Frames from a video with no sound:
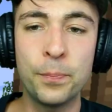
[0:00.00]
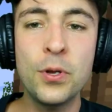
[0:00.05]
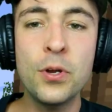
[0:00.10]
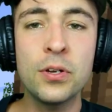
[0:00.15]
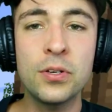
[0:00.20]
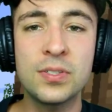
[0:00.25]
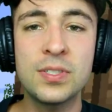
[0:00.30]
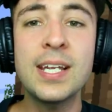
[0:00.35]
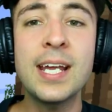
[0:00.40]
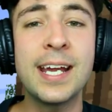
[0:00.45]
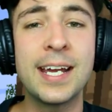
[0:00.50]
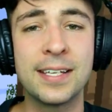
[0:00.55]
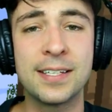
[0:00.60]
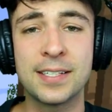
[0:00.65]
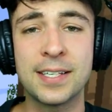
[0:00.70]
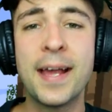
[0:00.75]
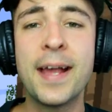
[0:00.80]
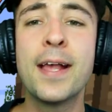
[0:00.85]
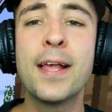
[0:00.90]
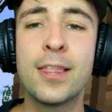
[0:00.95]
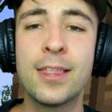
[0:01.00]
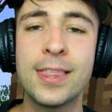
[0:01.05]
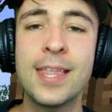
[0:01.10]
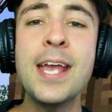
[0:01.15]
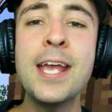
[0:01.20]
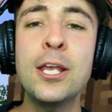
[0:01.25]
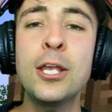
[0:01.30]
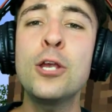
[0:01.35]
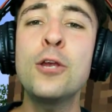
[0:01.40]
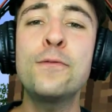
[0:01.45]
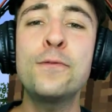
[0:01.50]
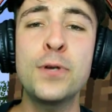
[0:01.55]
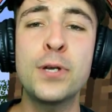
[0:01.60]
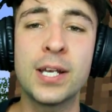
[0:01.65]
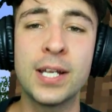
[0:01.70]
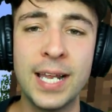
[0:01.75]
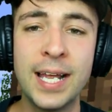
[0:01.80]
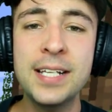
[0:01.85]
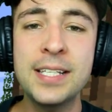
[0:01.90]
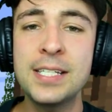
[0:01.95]
book says, "Thank you for
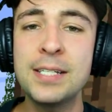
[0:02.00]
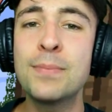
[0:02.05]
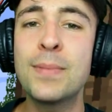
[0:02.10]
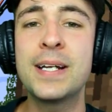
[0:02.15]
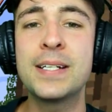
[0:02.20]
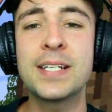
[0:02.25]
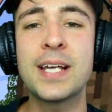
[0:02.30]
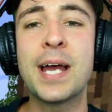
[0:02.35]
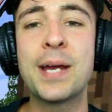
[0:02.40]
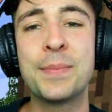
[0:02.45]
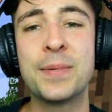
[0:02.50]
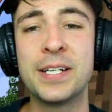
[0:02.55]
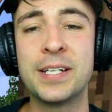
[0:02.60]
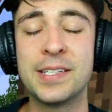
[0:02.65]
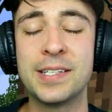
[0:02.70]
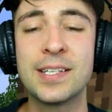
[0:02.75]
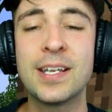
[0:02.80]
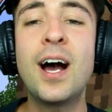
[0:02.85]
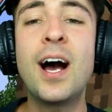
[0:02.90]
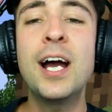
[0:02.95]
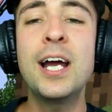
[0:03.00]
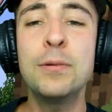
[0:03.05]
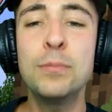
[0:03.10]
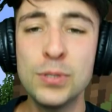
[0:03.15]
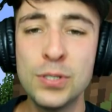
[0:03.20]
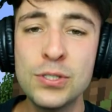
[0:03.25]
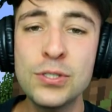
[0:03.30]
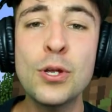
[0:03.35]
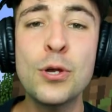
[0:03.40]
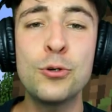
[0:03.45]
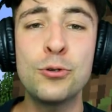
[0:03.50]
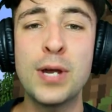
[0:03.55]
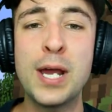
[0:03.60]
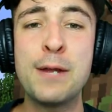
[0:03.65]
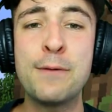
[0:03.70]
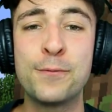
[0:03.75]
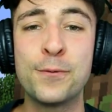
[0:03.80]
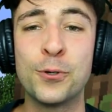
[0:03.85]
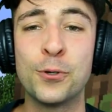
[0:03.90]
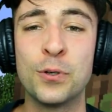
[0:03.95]
collecting my diamonds. I am so
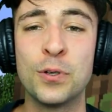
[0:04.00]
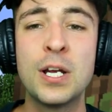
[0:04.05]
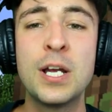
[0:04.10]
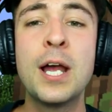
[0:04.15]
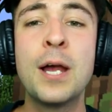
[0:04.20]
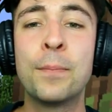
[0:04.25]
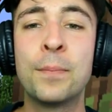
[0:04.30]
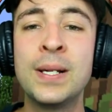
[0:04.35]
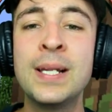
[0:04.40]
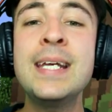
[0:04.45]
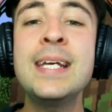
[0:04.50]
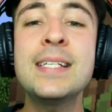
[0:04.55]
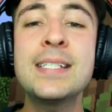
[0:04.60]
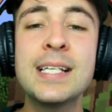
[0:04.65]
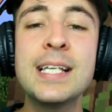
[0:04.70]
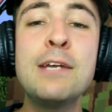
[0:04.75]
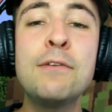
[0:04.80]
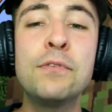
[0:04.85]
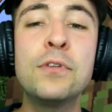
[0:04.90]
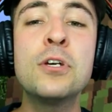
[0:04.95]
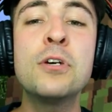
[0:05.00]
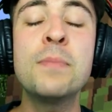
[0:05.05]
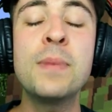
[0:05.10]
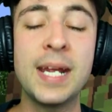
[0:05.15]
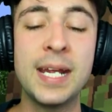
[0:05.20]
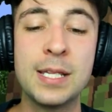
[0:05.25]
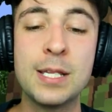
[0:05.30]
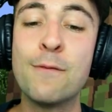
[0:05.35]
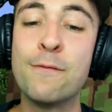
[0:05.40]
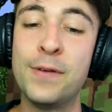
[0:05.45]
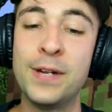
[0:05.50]
grateful. Please leave them in the